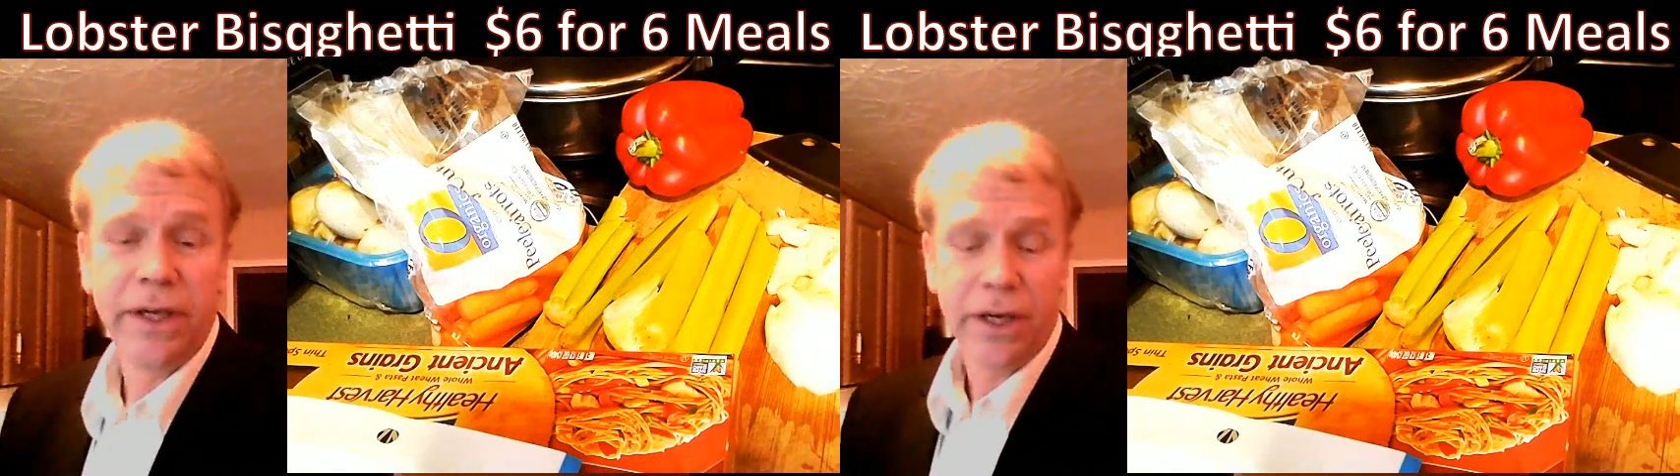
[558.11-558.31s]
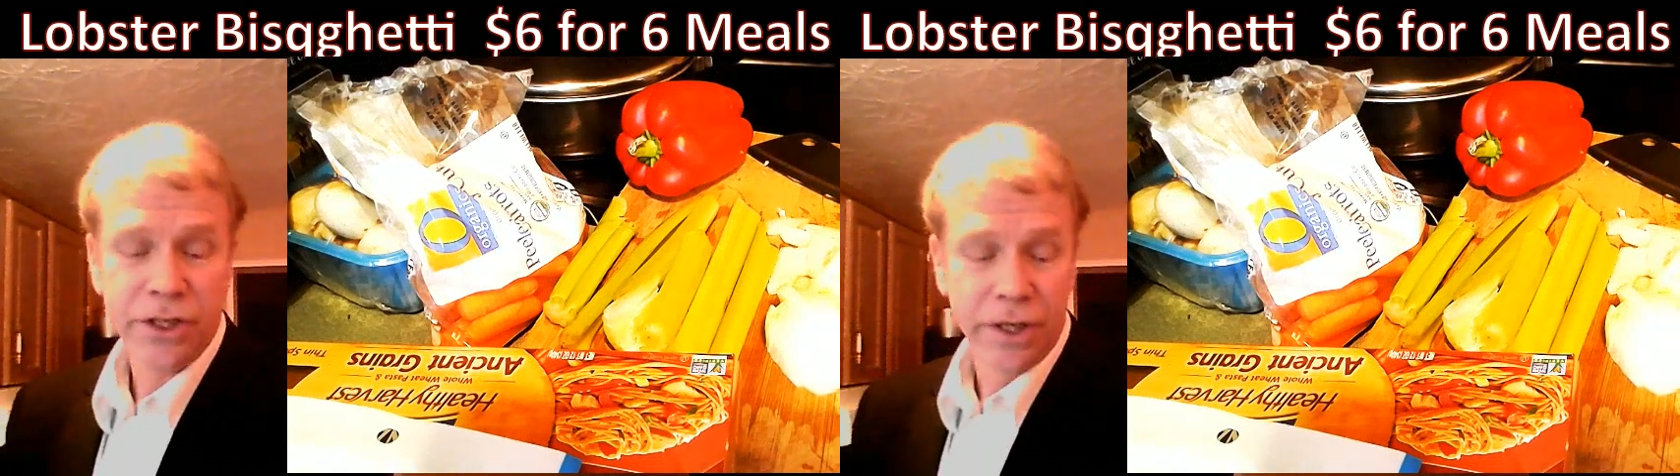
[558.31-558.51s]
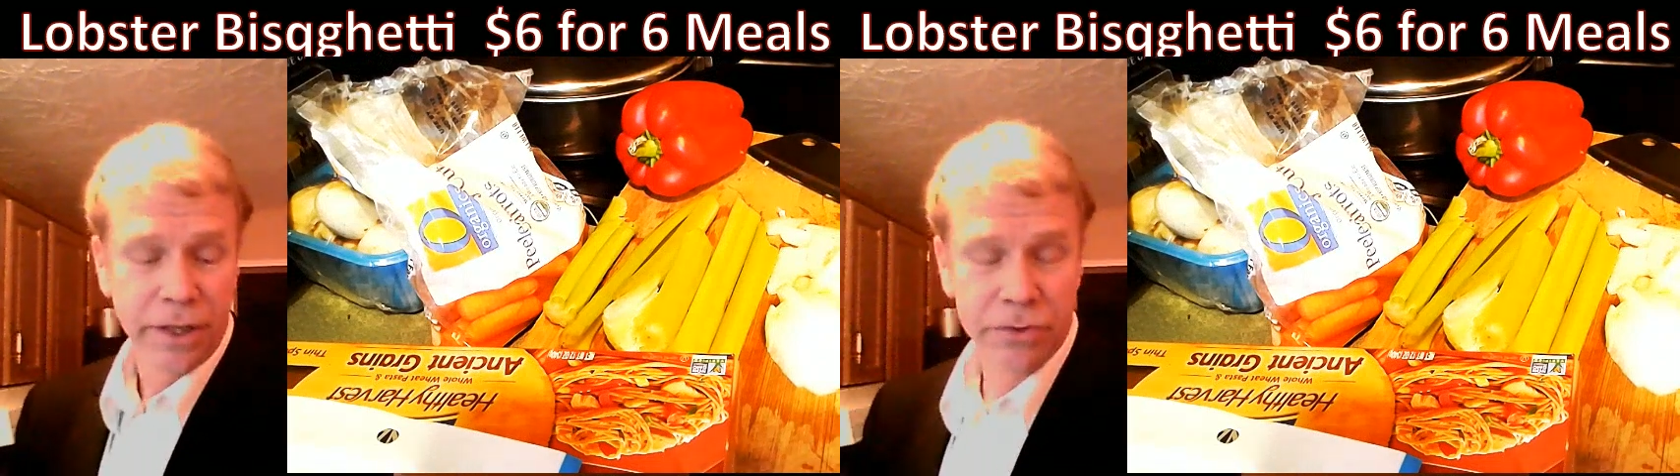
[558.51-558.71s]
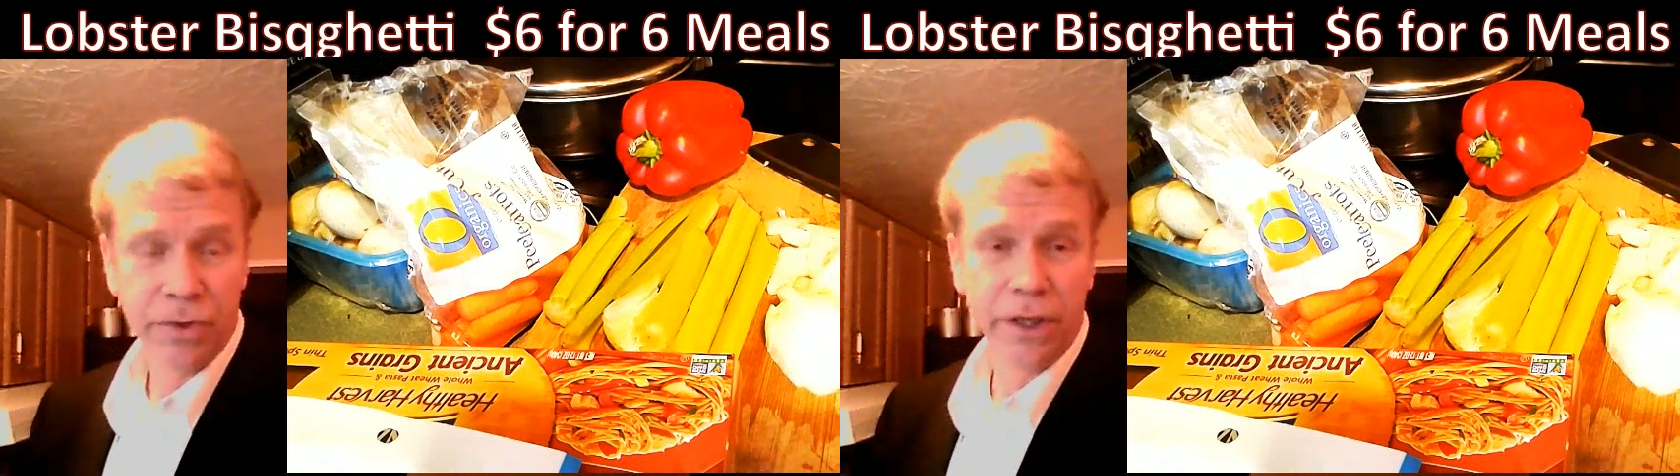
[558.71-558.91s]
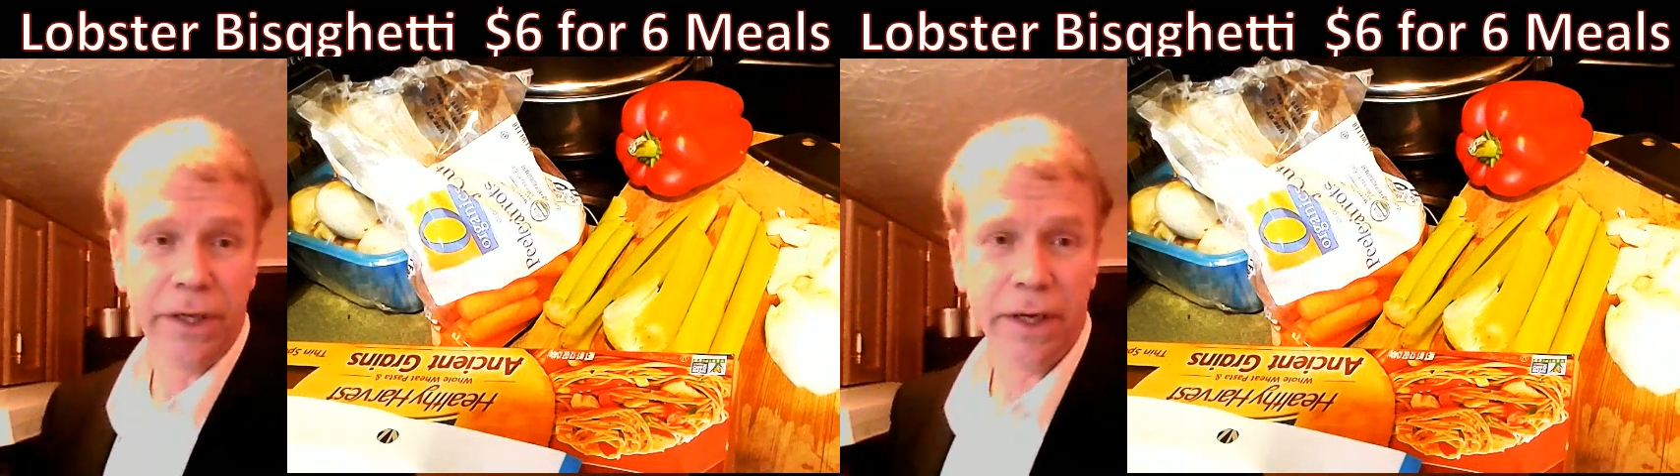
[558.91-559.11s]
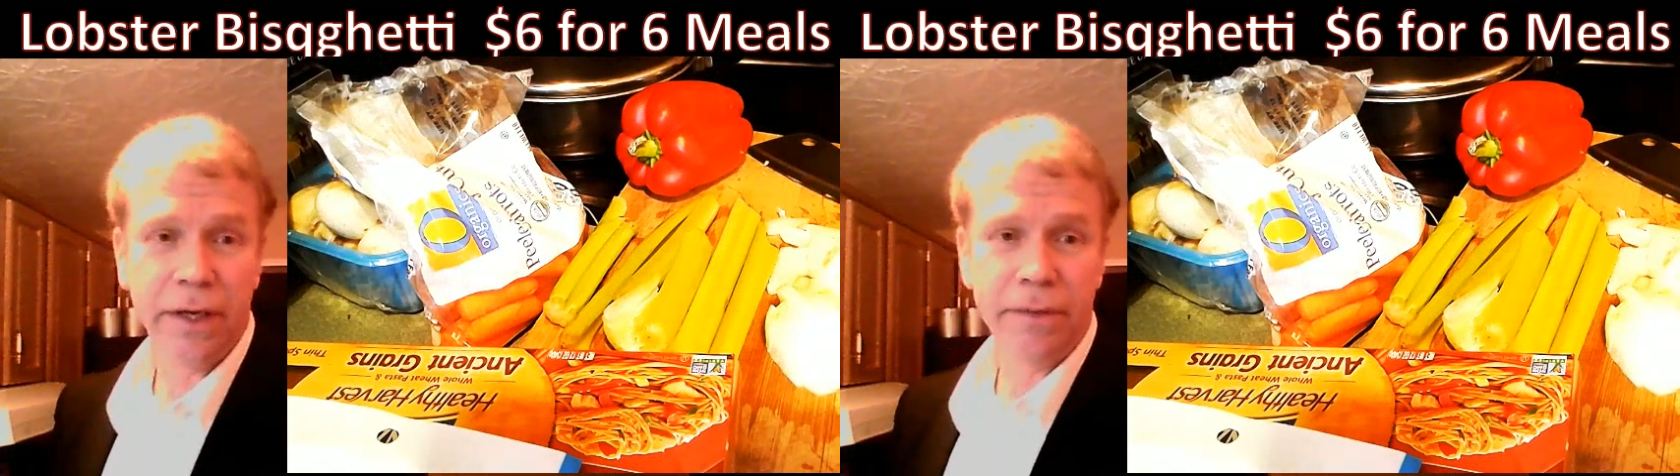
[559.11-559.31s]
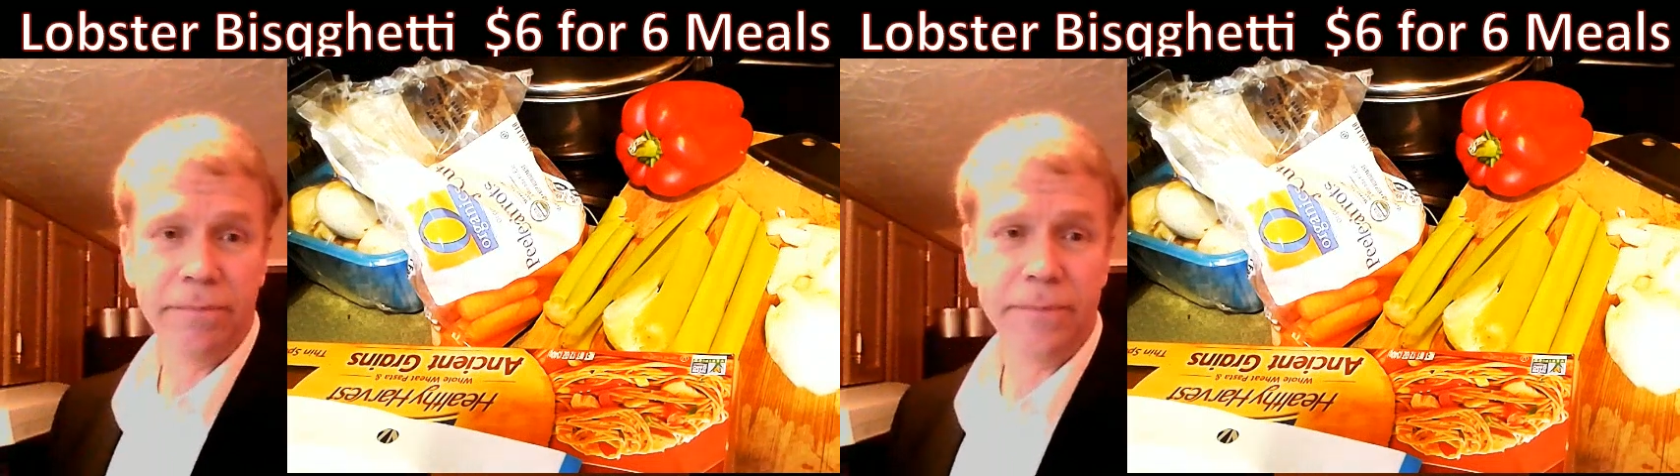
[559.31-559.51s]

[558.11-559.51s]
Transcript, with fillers: kitchen is really a, uh,